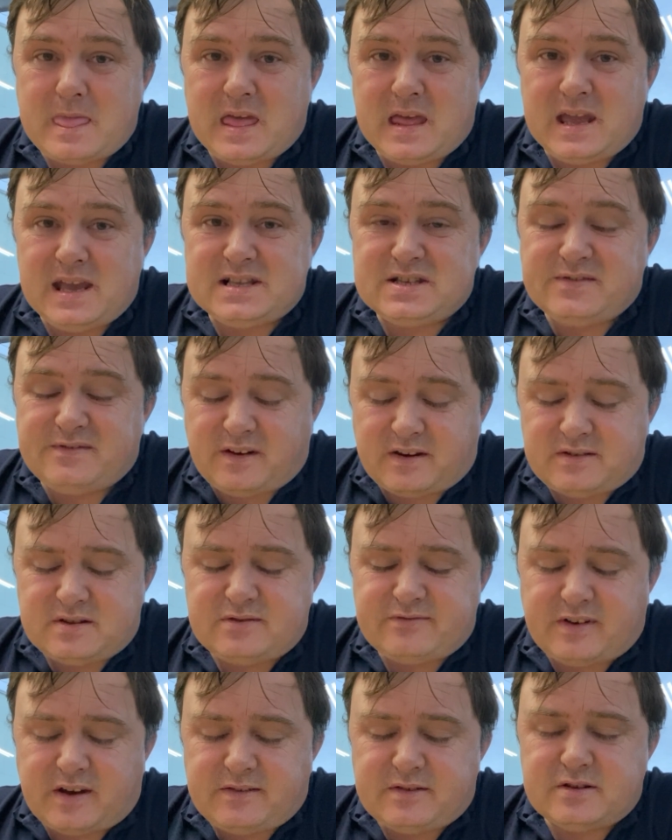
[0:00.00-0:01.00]
It's a very
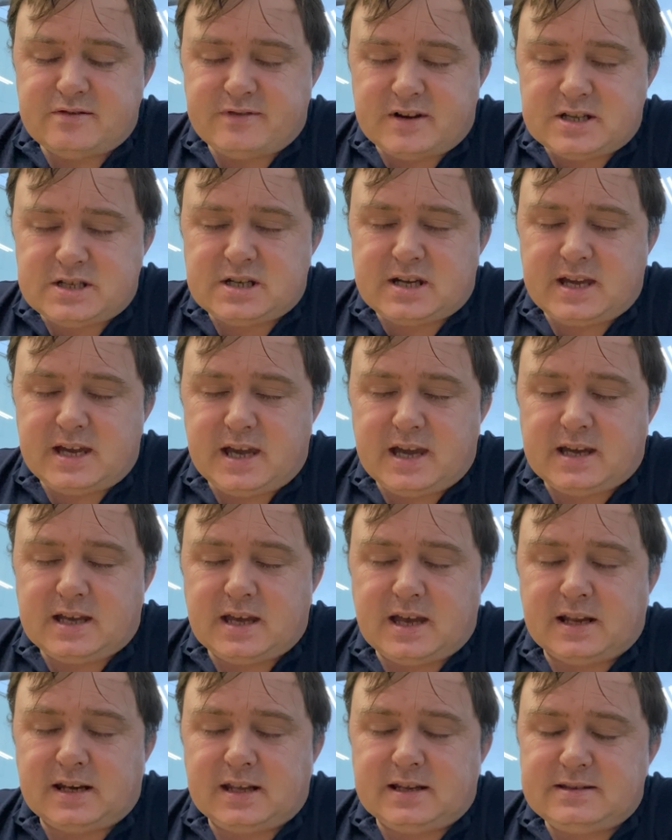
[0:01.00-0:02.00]
very rich cake
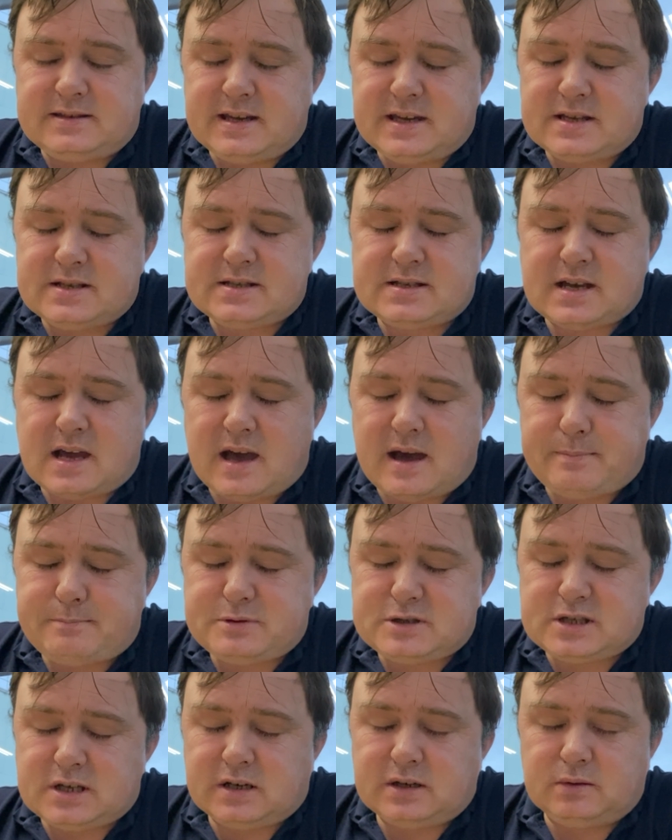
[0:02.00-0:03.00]
and it tastes
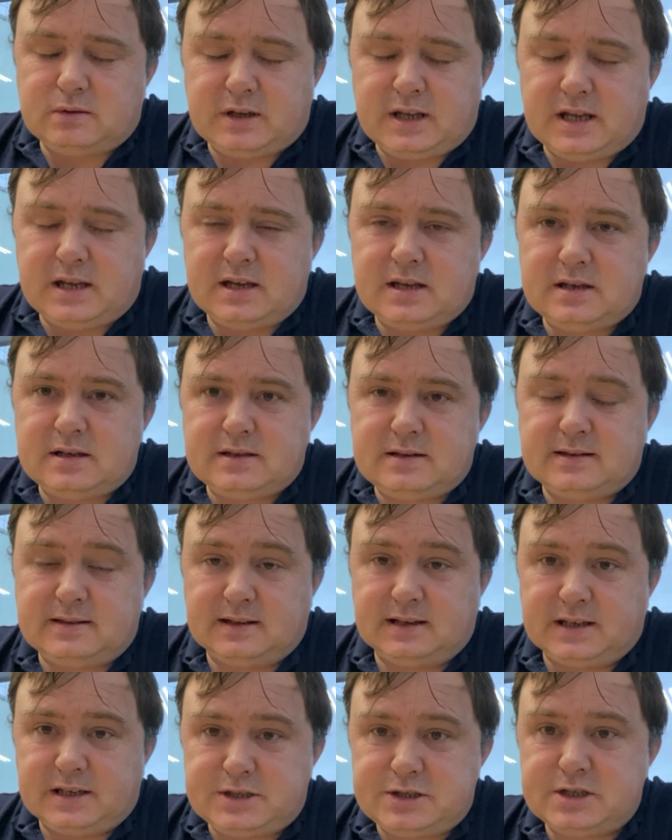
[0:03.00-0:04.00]
absolutely
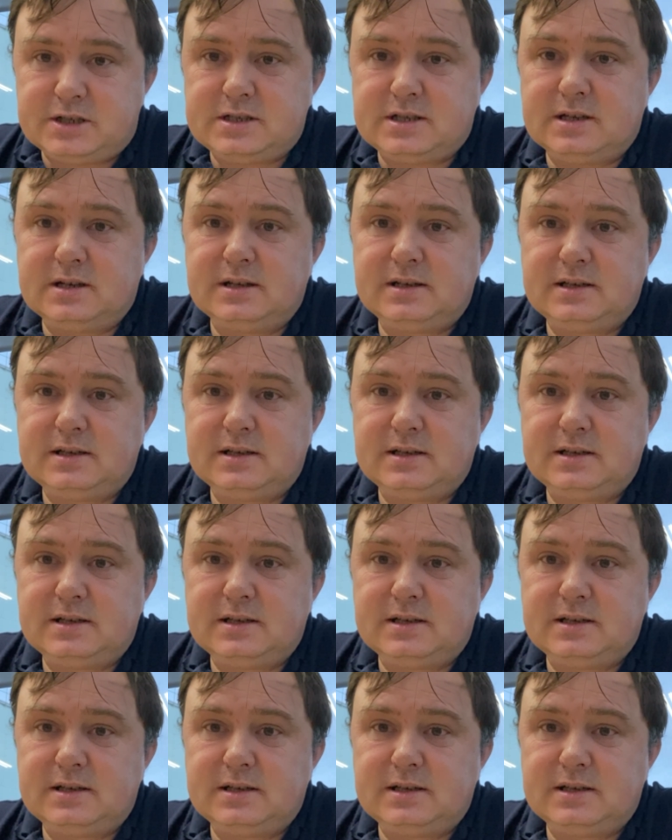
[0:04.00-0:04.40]
delicious.